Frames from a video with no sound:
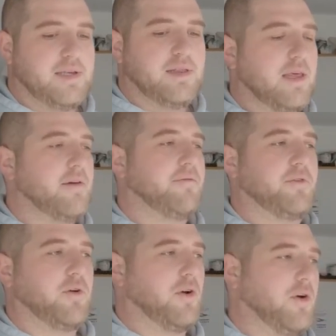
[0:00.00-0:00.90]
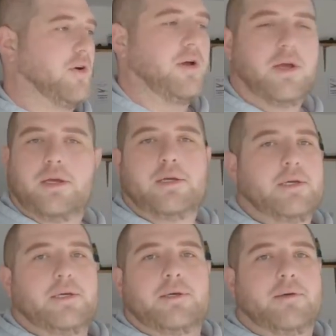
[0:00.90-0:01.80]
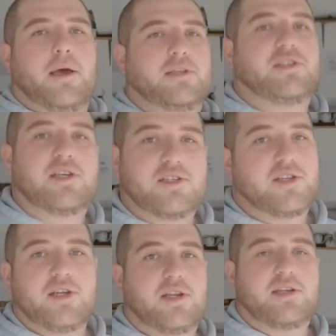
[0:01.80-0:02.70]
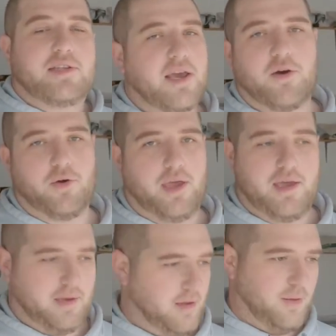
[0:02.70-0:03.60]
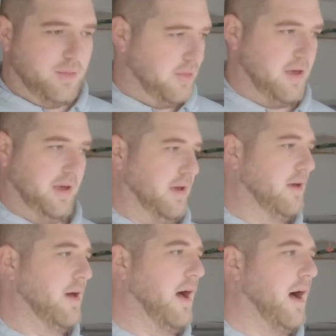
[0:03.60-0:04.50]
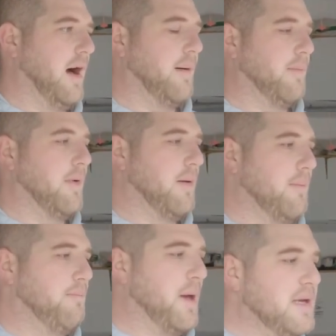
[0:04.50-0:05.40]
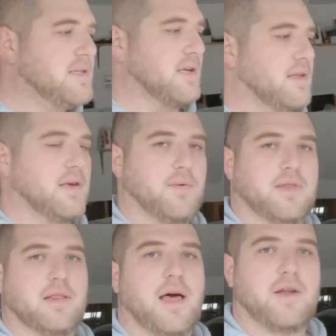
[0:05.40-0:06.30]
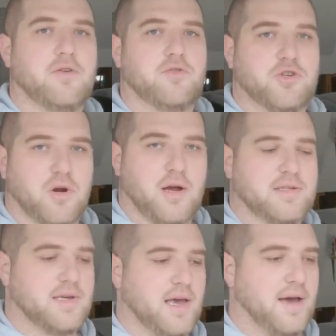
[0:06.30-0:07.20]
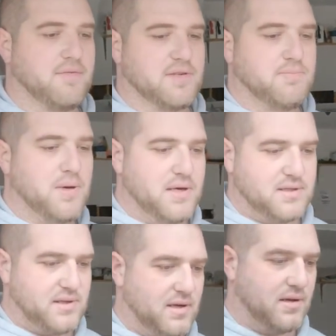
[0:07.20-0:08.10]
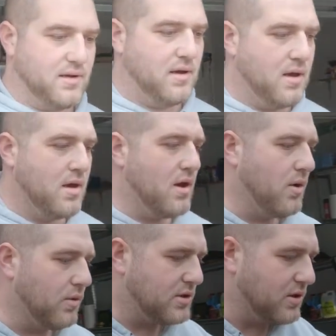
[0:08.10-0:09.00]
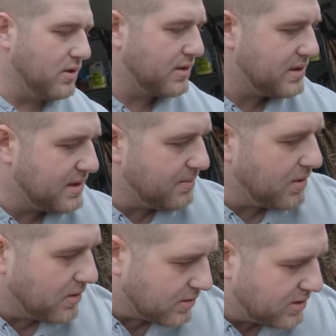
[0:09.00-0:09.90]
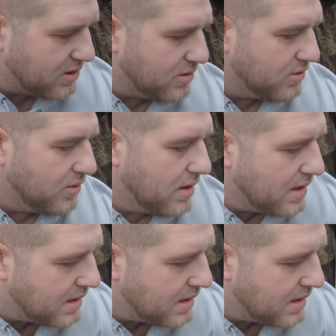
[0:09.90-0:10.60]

lift or assisted tailgate thing. Basically, with a lot of new trucks, they have this piston, which looks similar to